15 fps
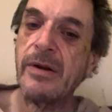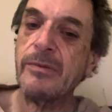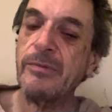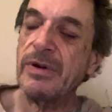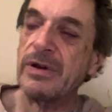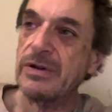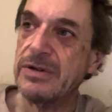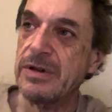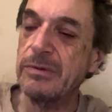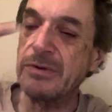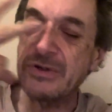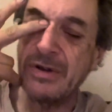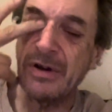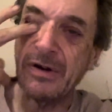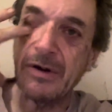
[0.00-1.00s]
because it was
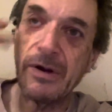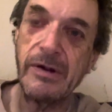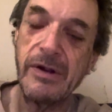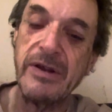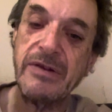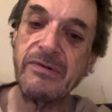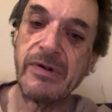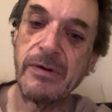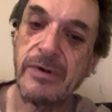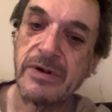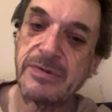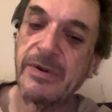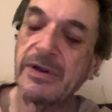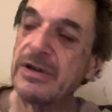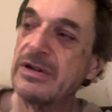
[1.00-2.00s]
so infamous
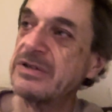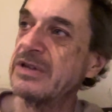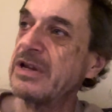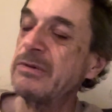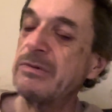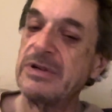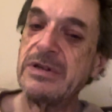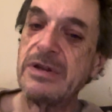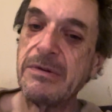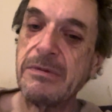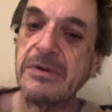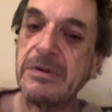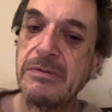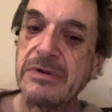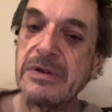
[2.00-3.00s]
because it was, it
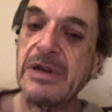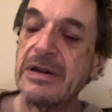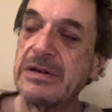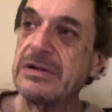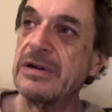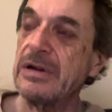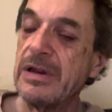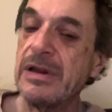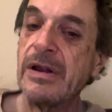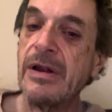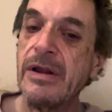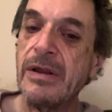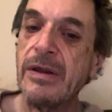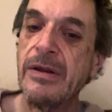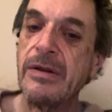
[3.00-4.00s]
was, it was literally
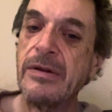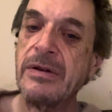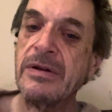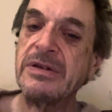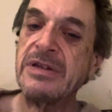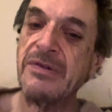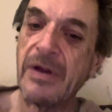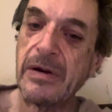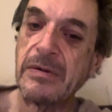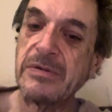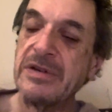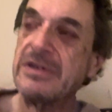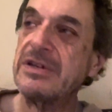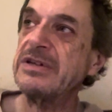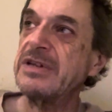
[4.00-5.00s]
developed
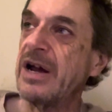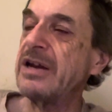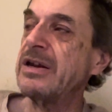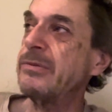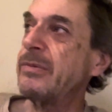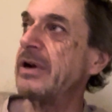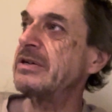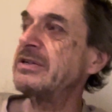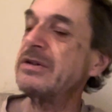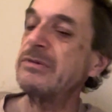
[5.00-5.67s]
into dynamite.